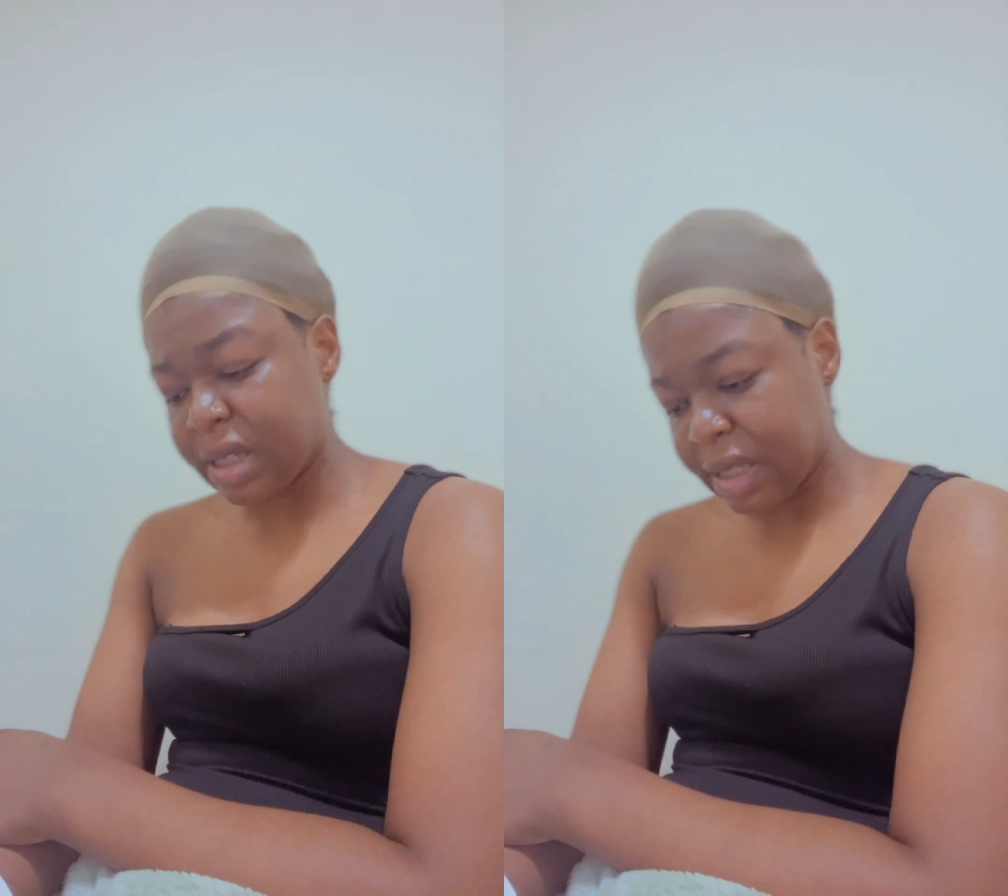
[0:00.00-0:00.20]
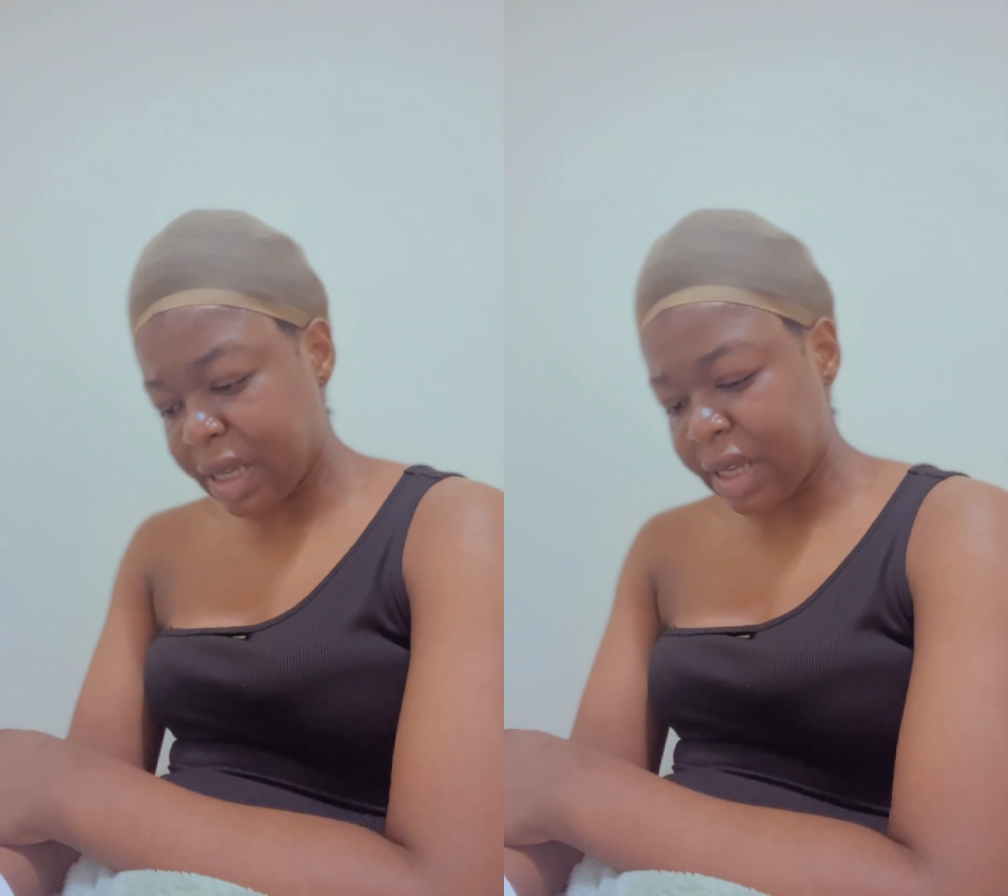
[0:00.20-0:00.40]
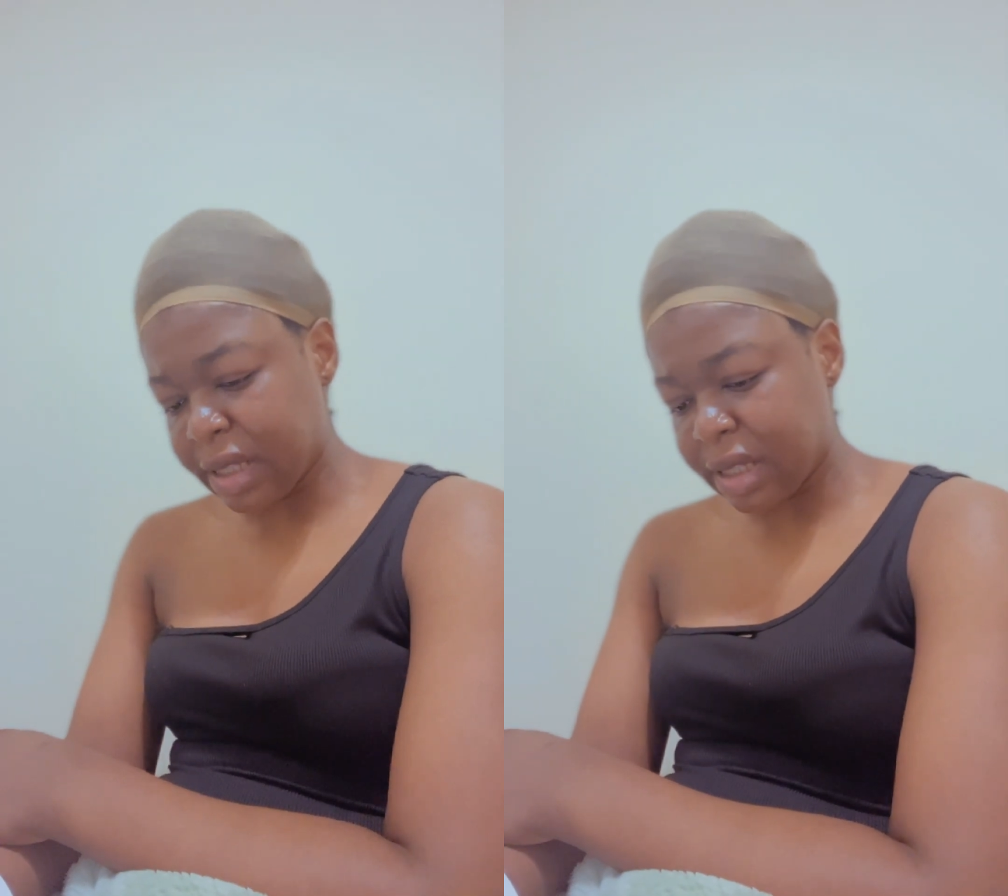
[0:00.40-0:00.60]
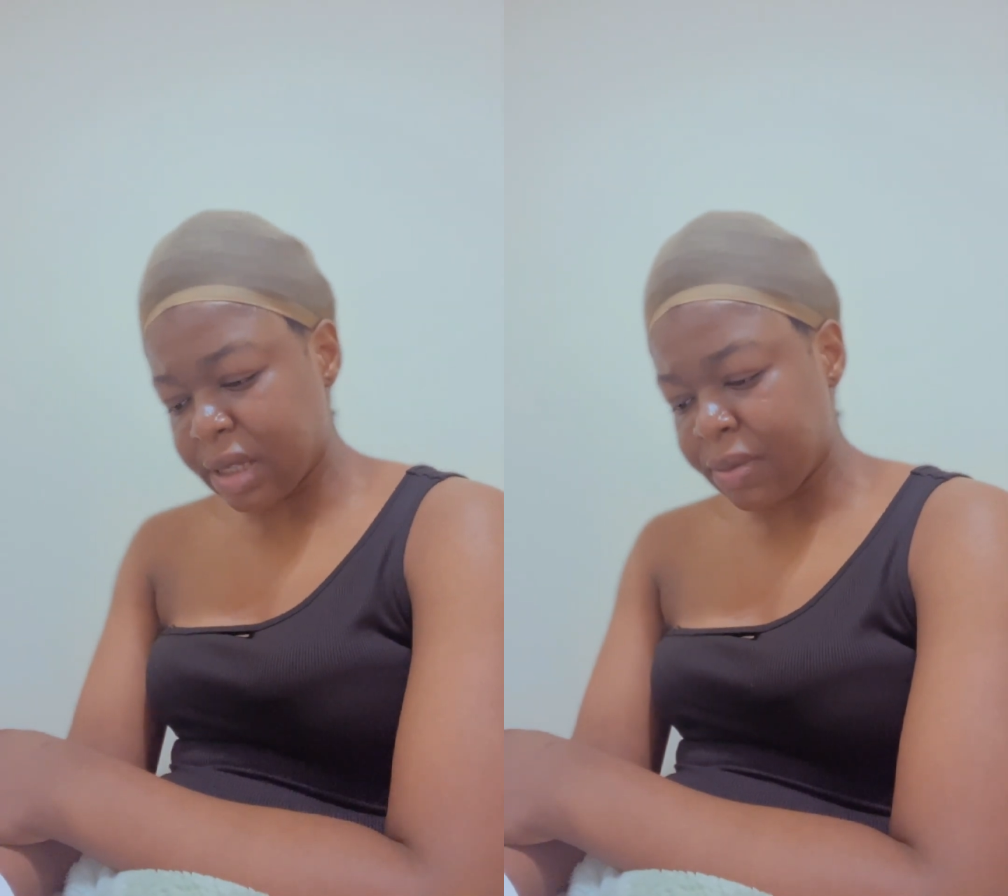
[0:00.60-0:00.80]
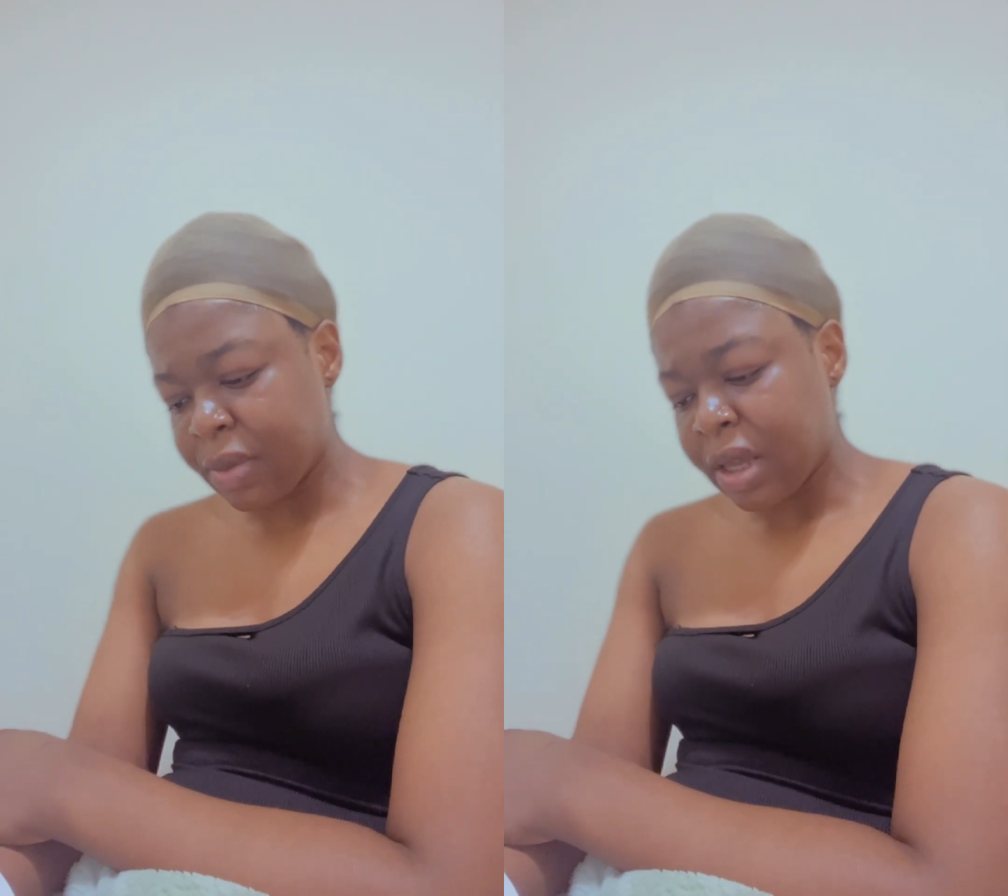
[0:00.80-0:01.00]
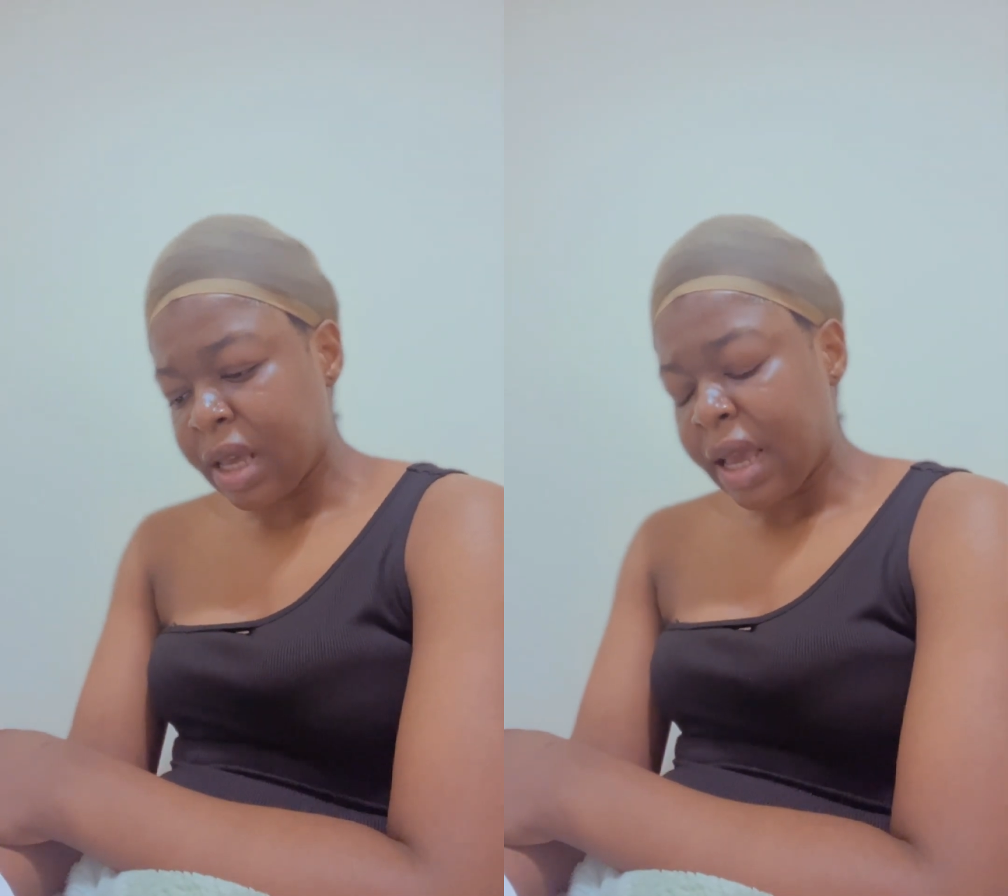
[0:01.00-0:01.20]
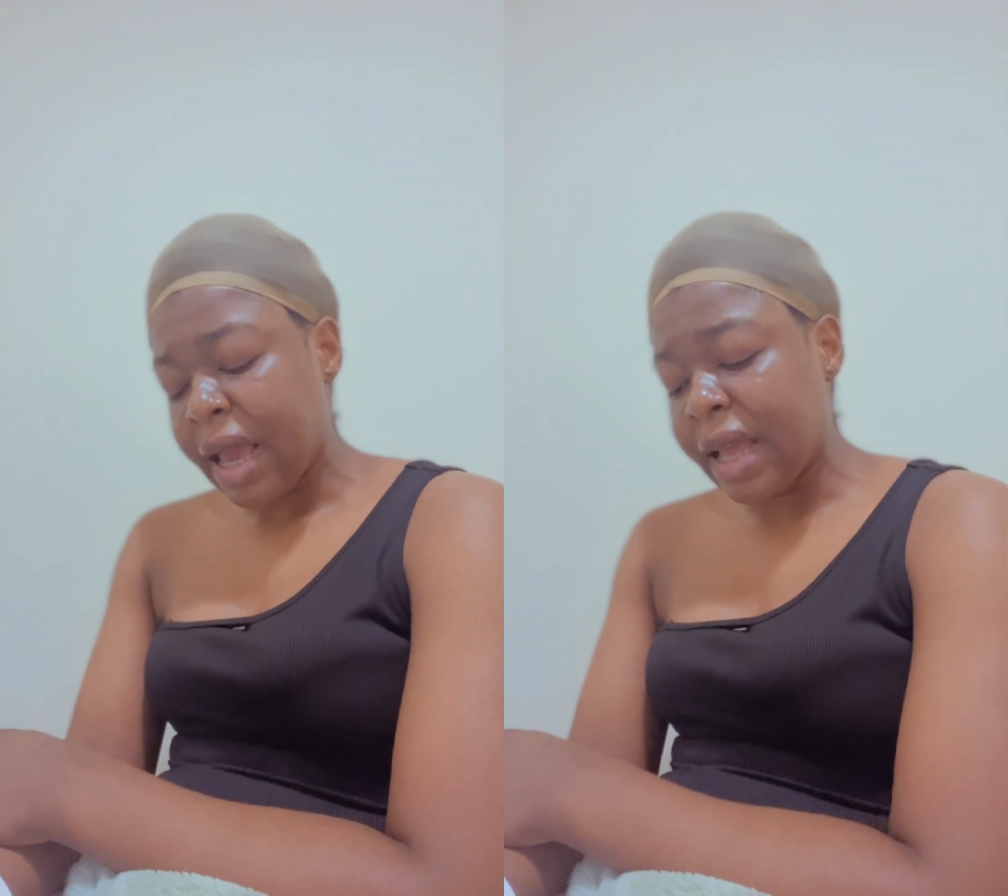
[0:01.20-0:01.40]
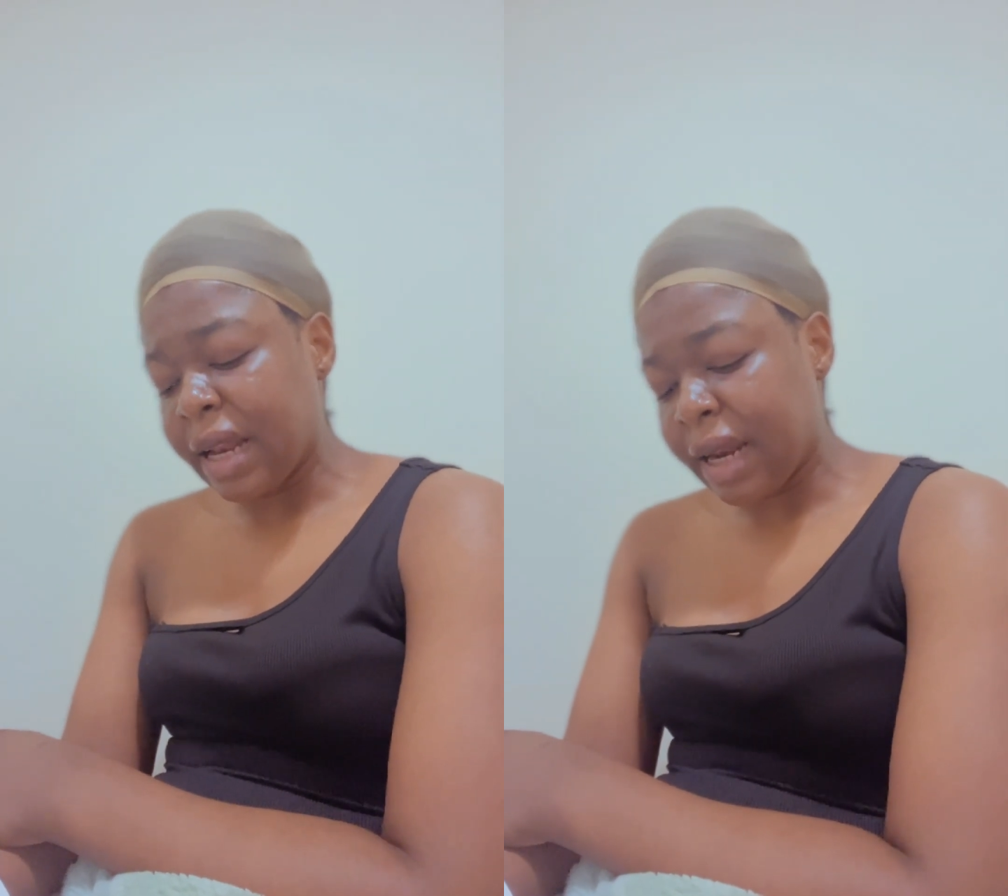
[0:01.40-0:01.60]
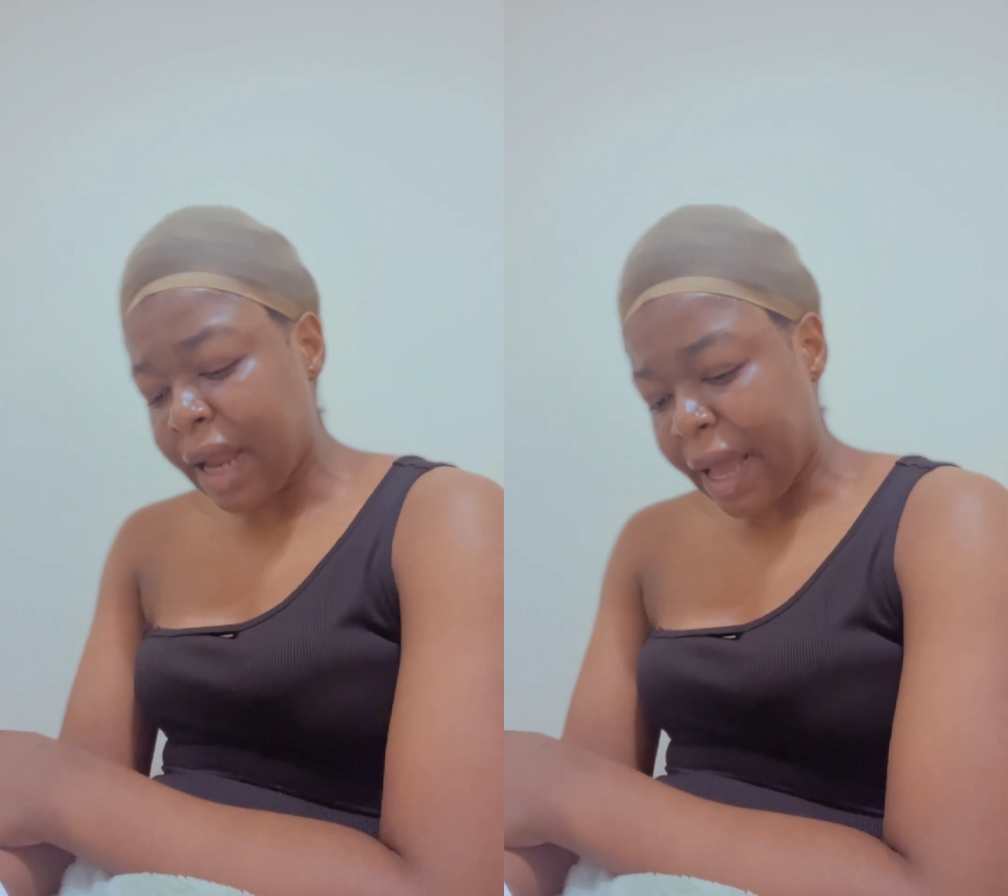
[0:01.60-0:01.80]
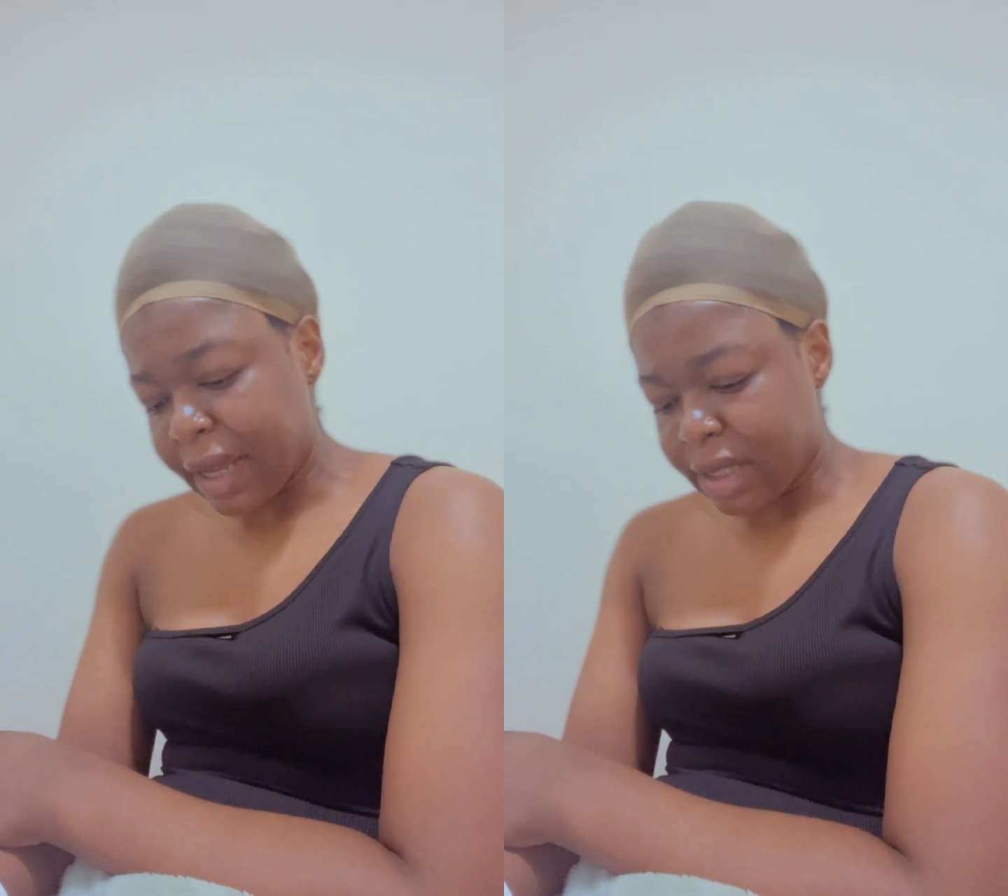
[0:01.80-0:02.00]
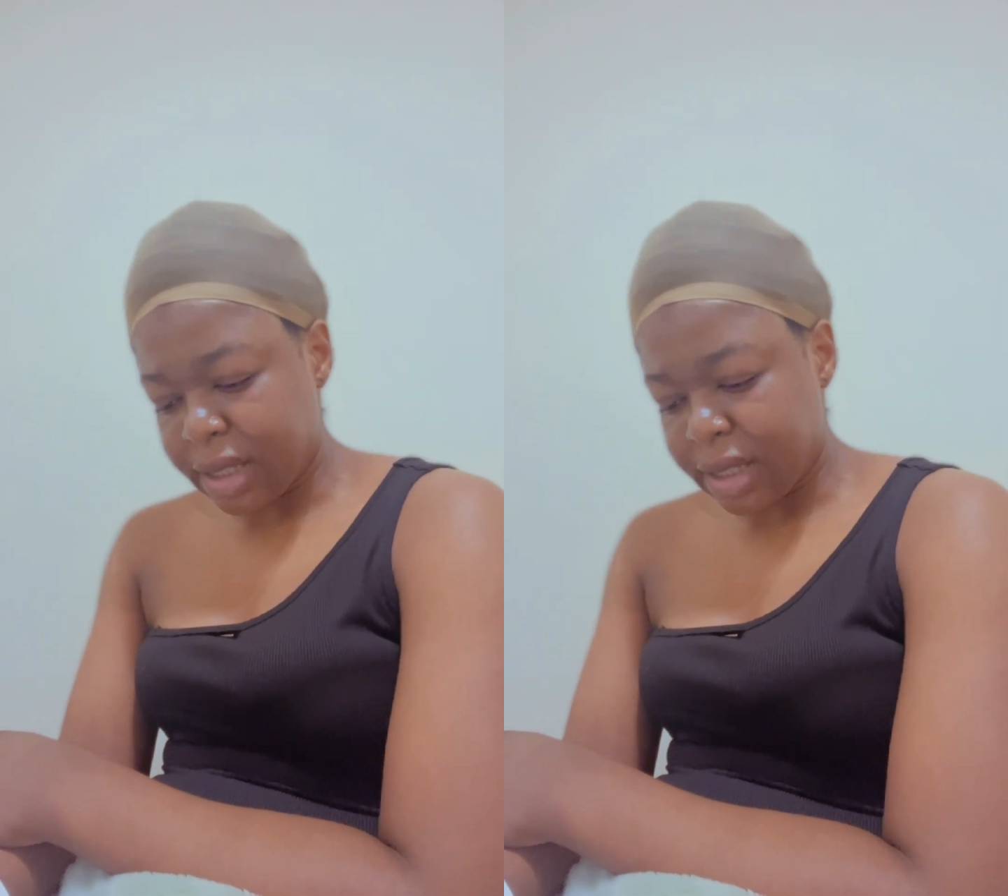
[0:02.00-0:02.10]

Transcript: saints in light.